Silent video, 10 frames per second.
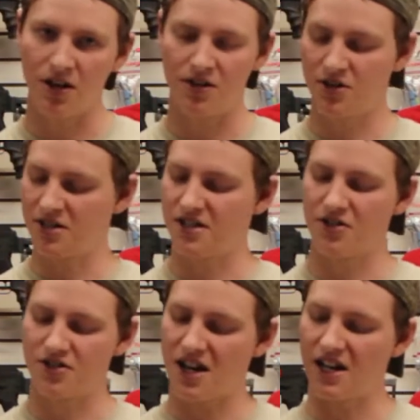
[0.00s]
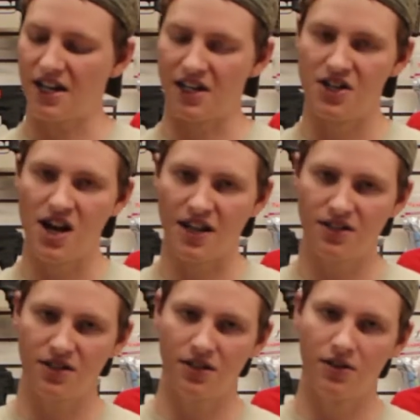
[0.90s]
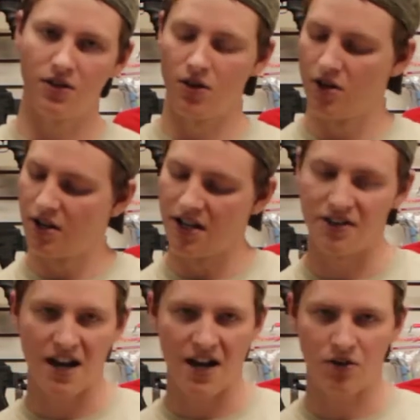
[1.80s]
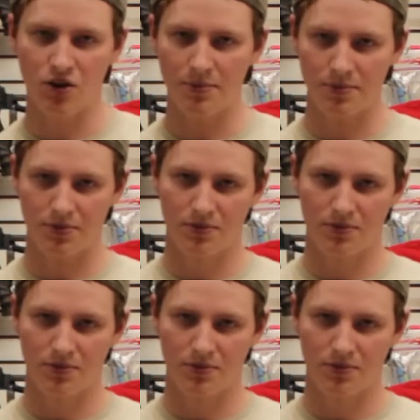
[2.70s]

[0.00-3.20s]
and you can see there's kind of like a nut in the hand grip.